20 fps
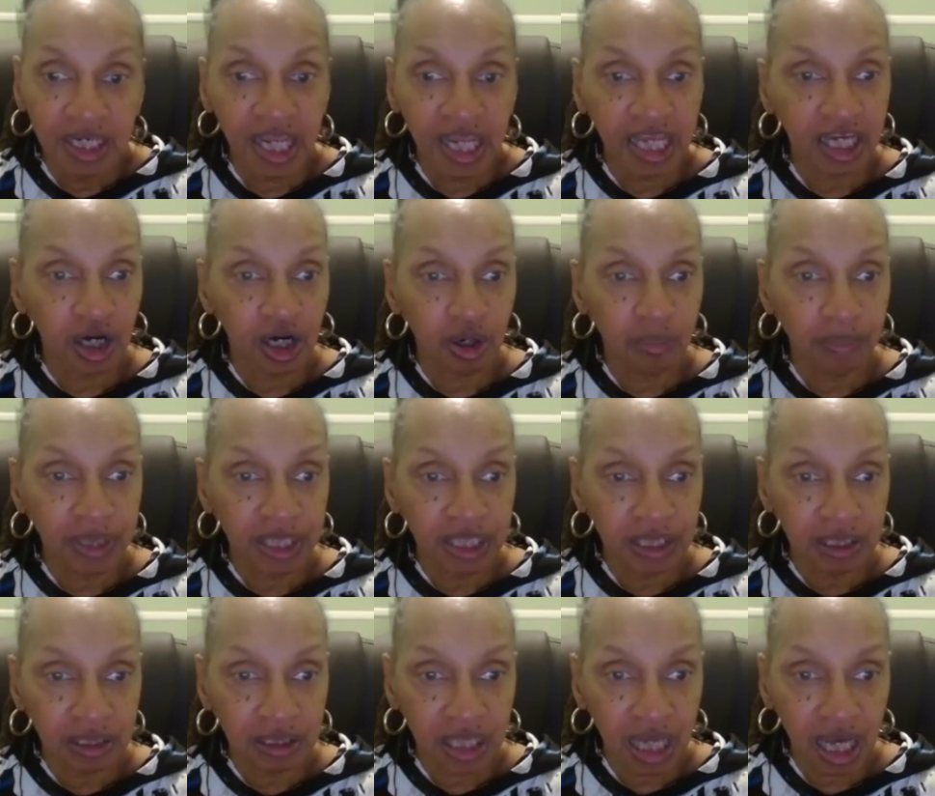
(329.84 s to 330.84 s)

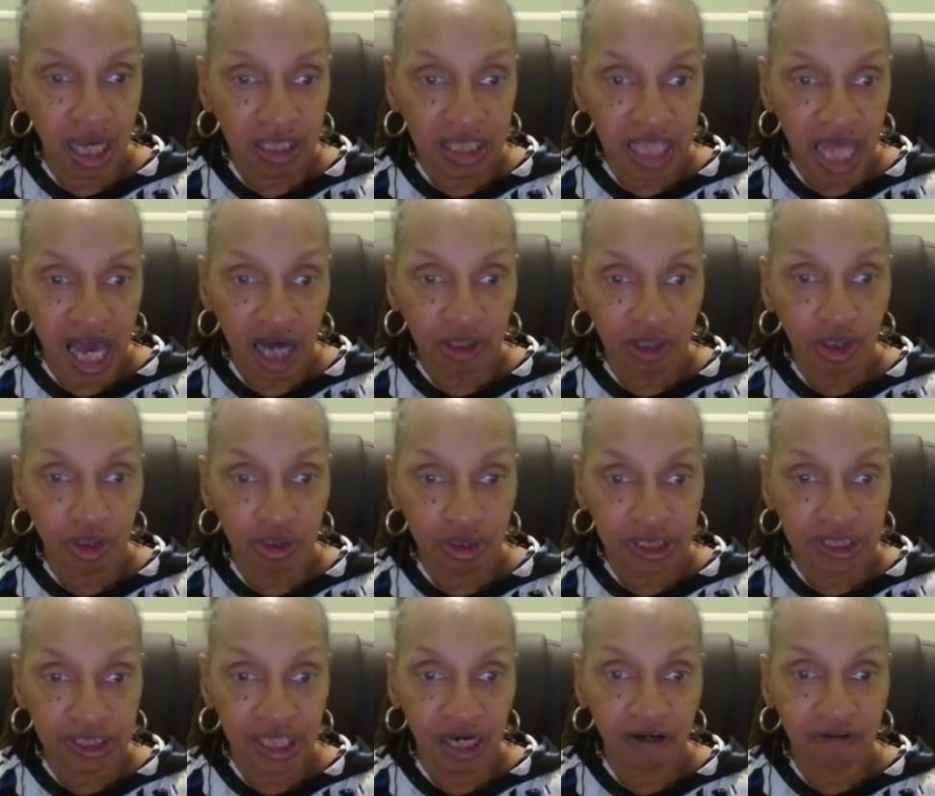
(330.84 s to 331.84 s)
Naomi allowed
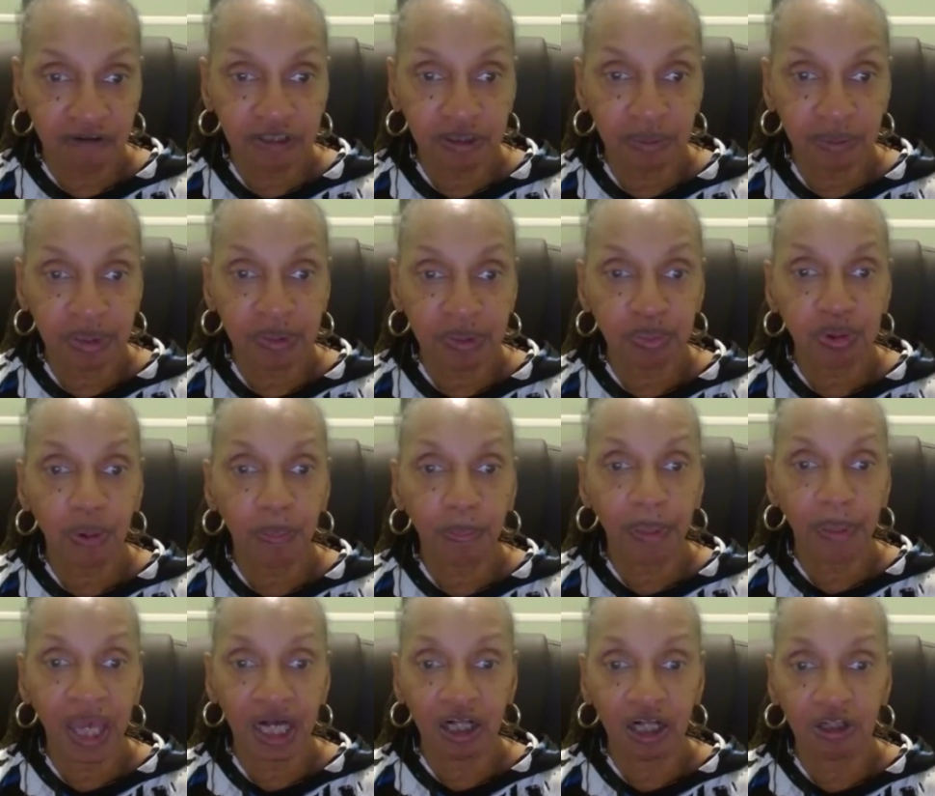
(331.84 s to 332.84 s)
herself to be
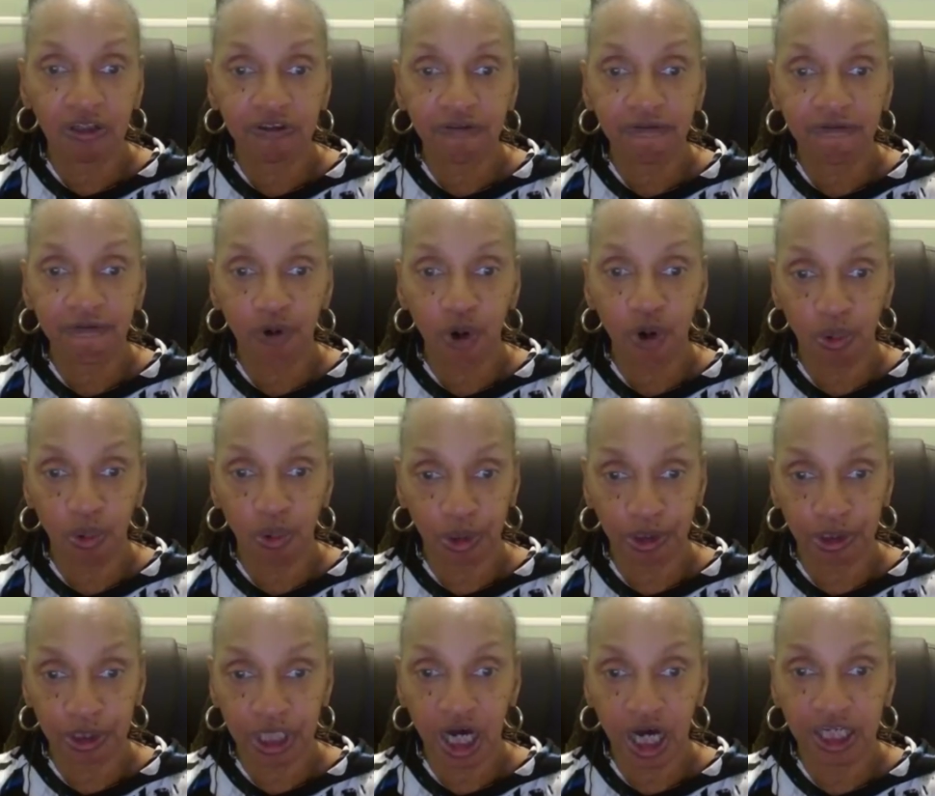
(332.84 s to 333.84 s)
propelled
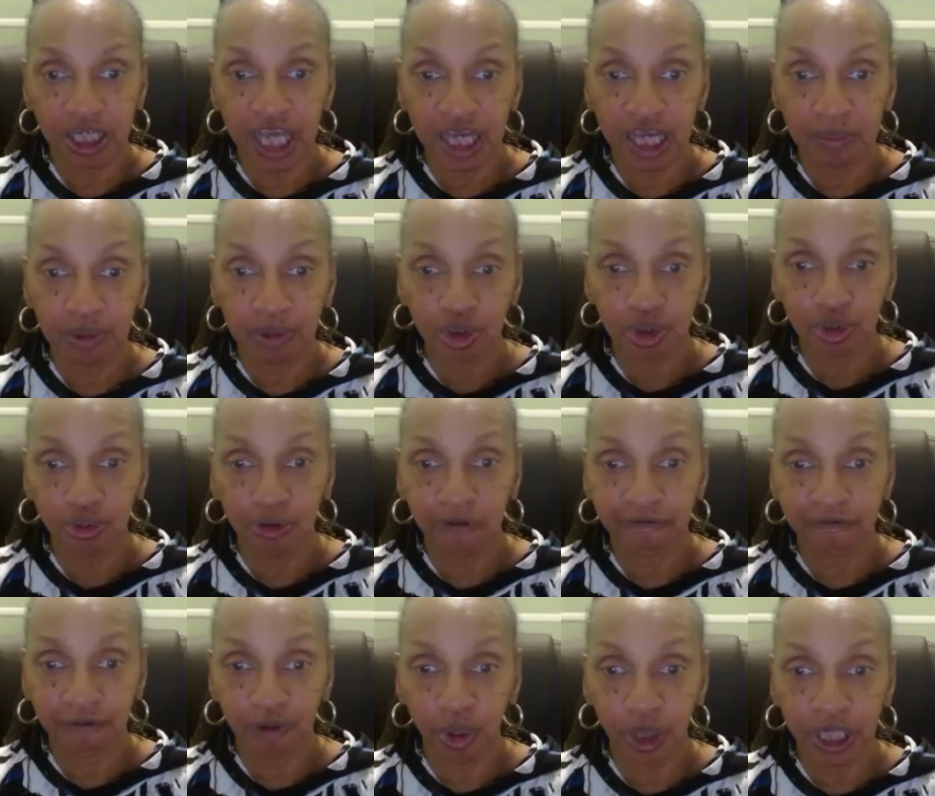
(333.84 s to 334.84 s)
forward, unable to
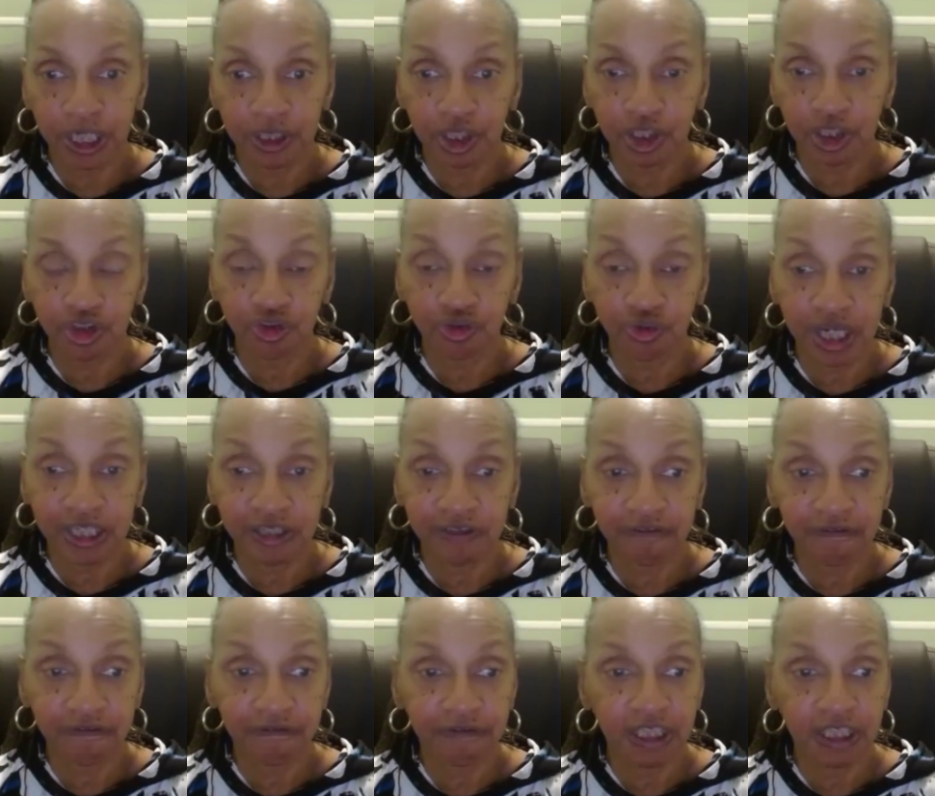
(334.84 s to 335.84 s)
avoid the
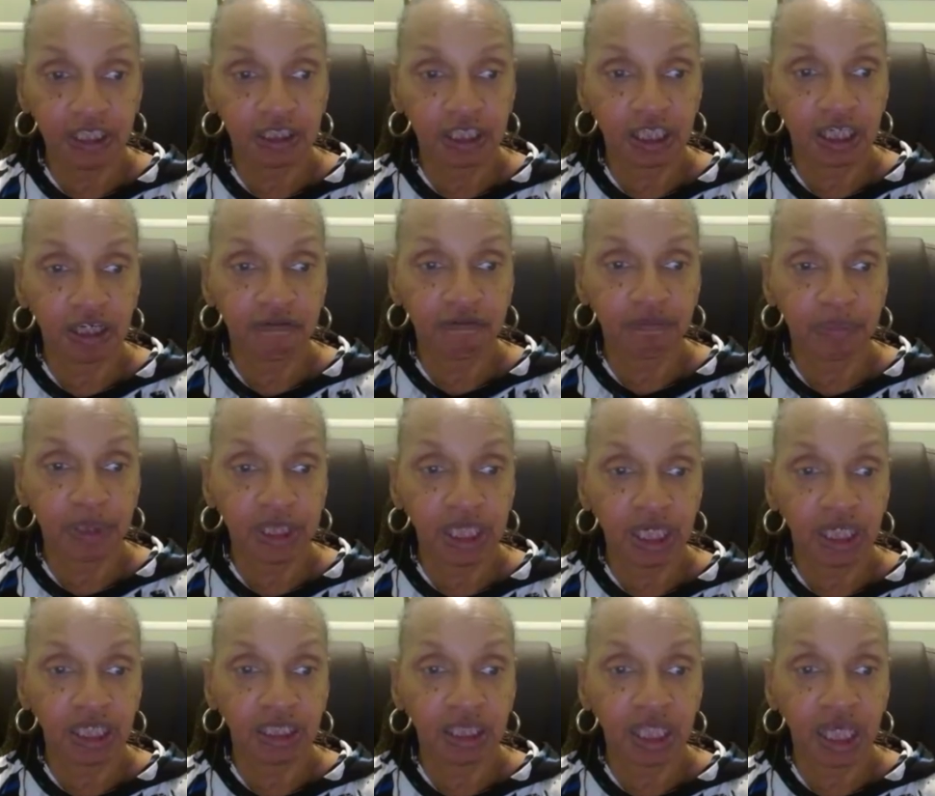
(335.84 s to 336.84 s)
dreaded feeling of
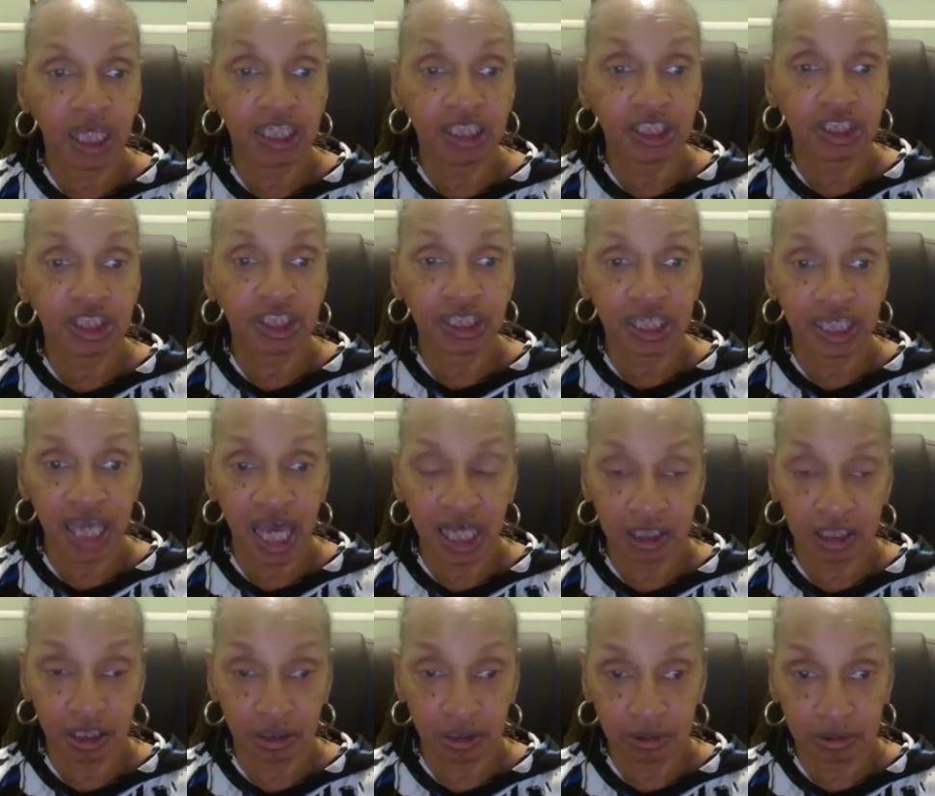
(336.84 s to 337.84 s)
being led to the
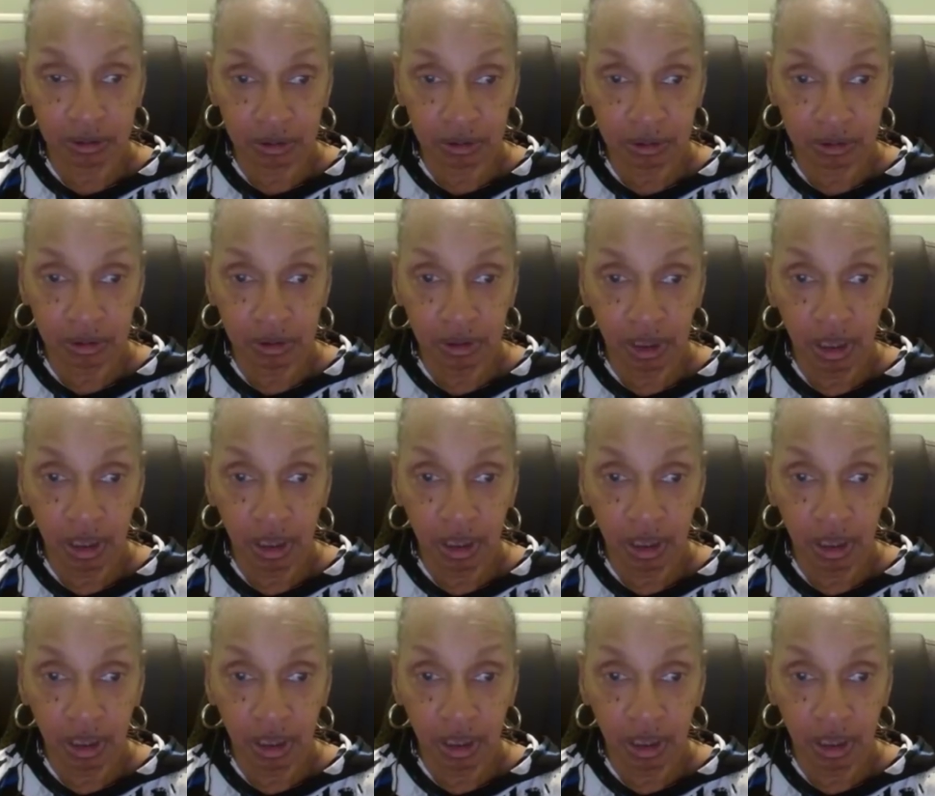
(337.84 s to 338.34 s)
gallows.